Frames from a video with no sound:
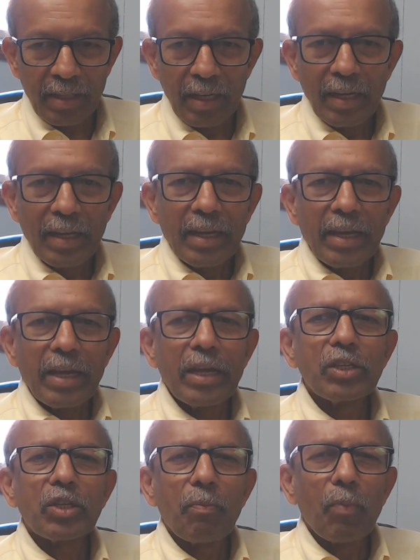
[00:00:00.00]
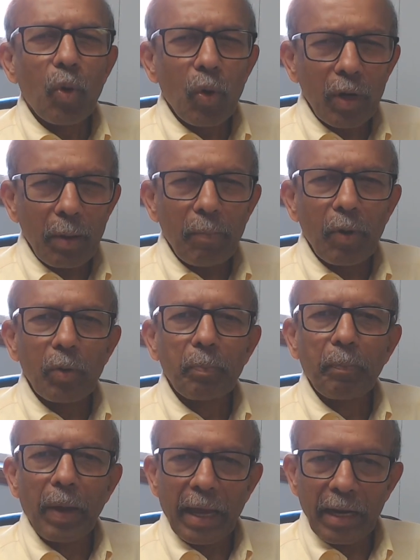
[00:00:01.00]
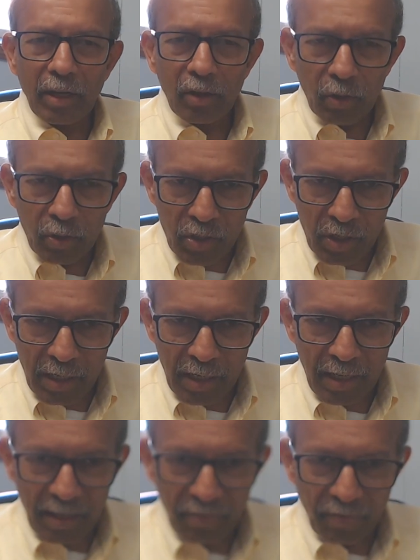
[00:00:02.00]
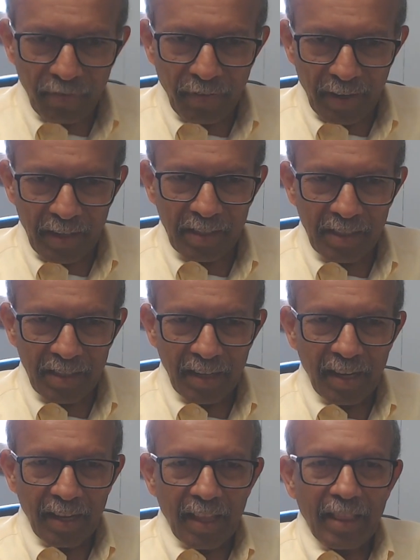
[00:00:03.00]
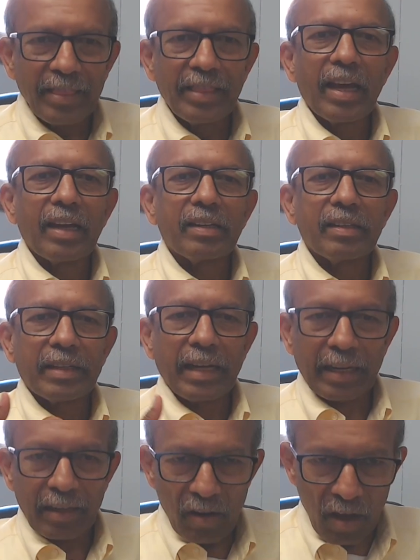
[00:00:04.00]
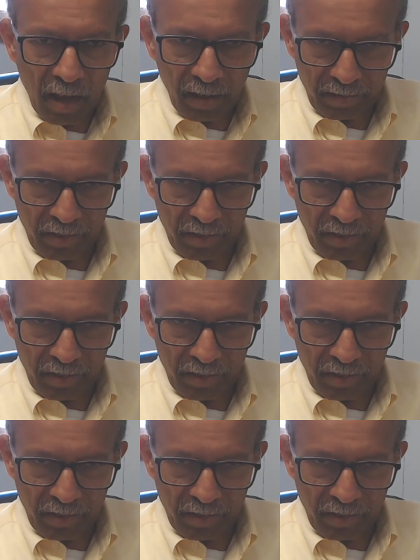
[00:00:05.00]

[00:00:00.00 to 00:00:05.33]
is more about pedagogy first than technology.